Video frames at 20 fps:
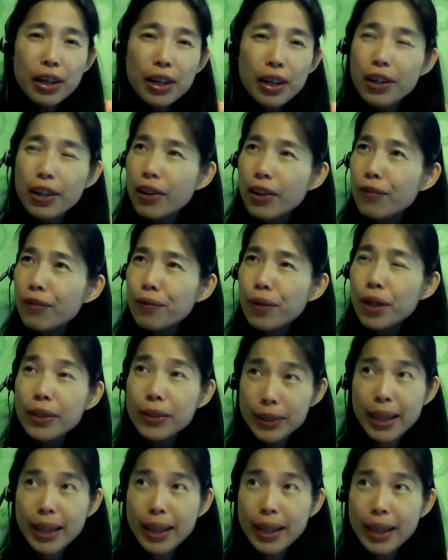um, a
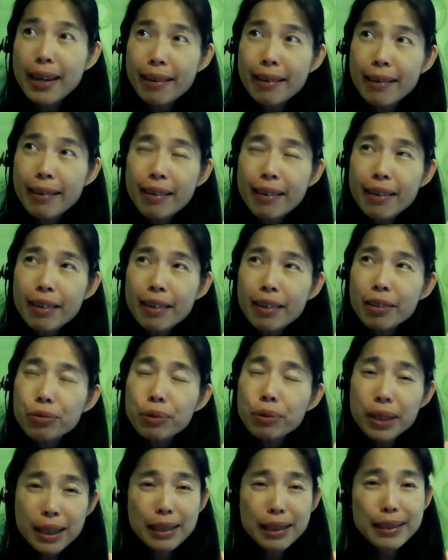day
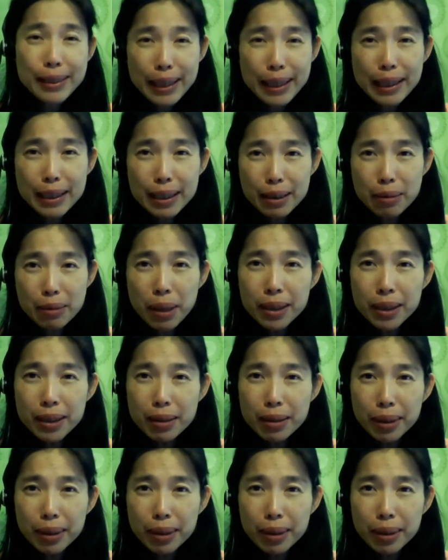within six months.